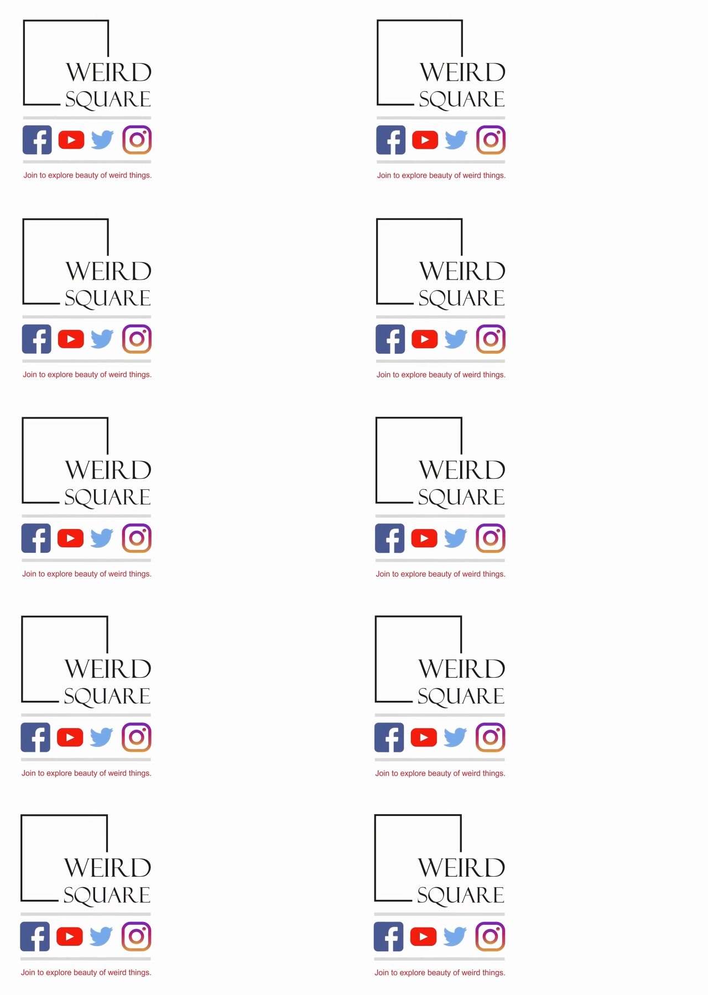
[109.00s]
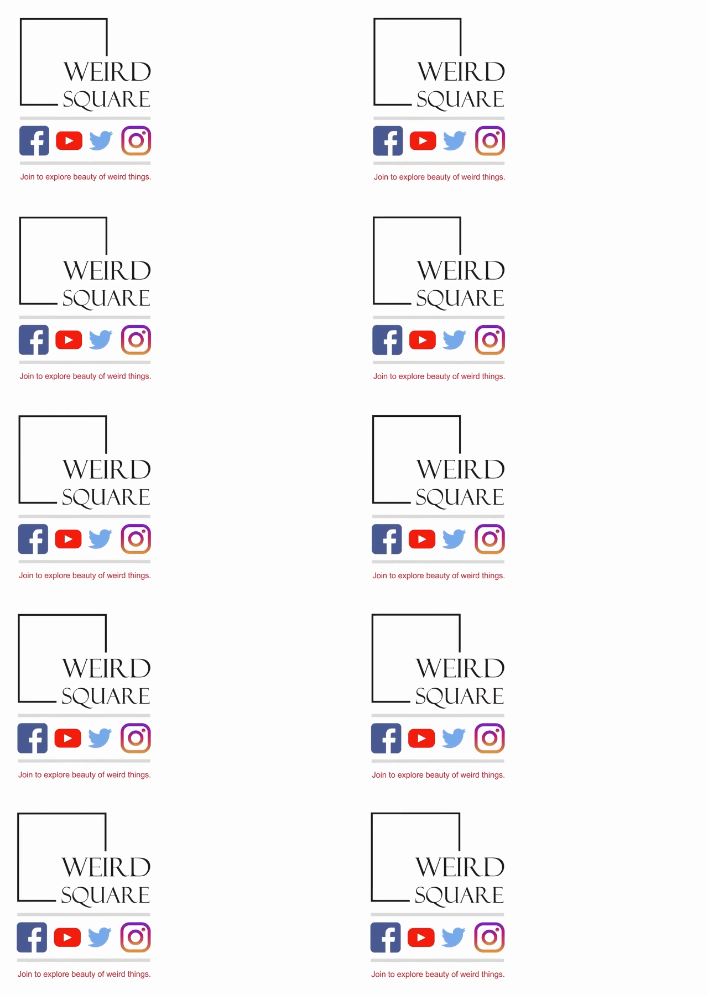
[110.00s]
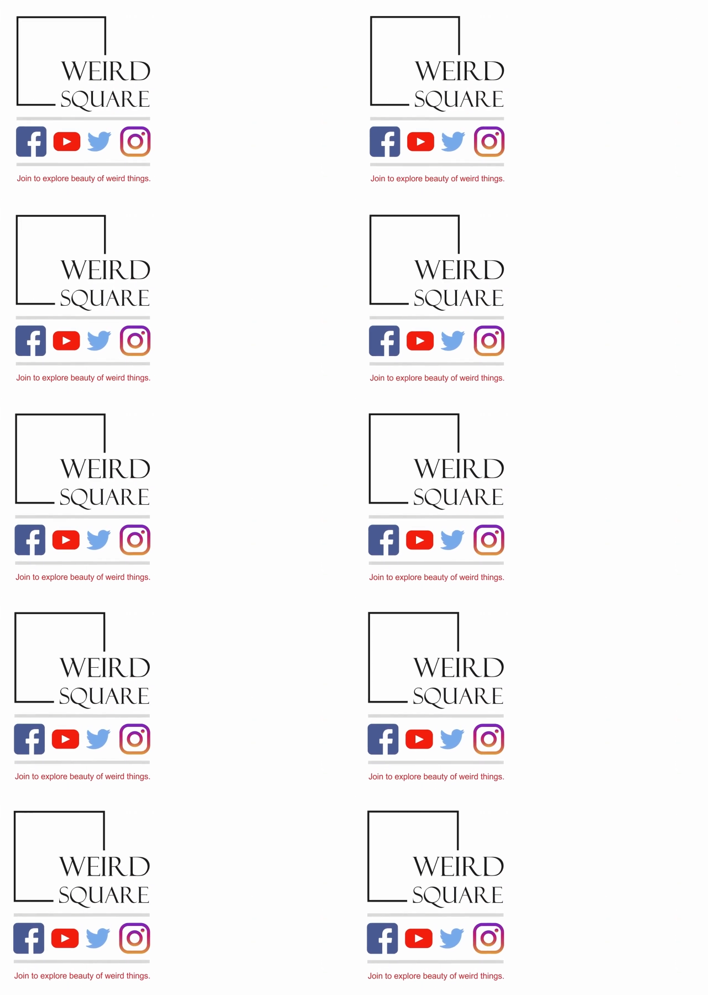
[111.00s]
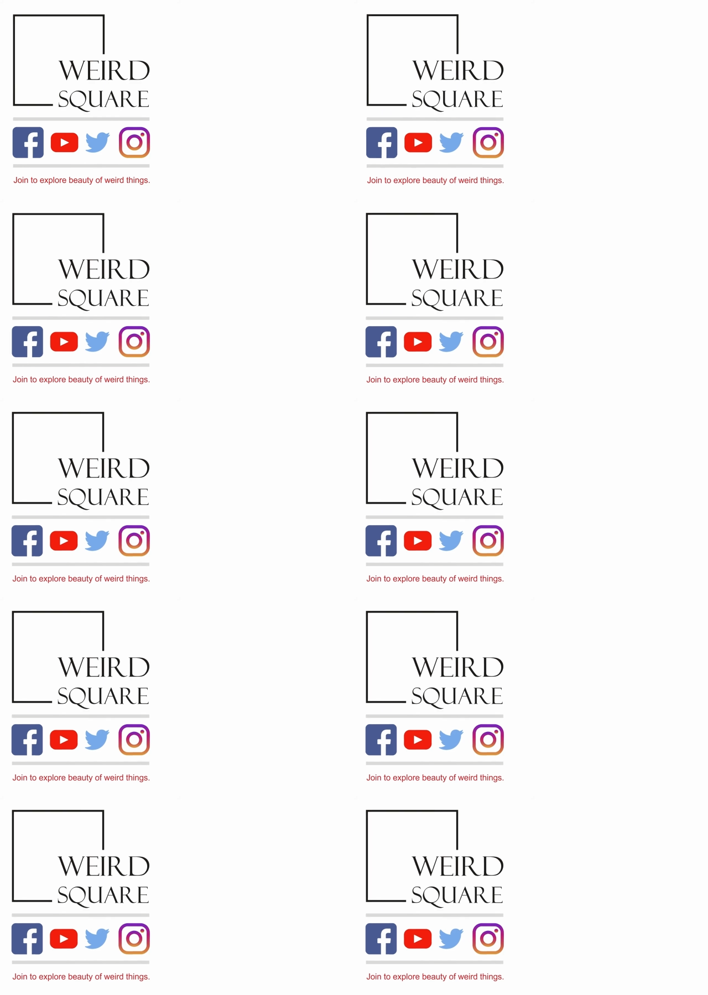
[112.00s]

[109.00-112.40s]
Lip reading: No face is visible, so there are no lips to read.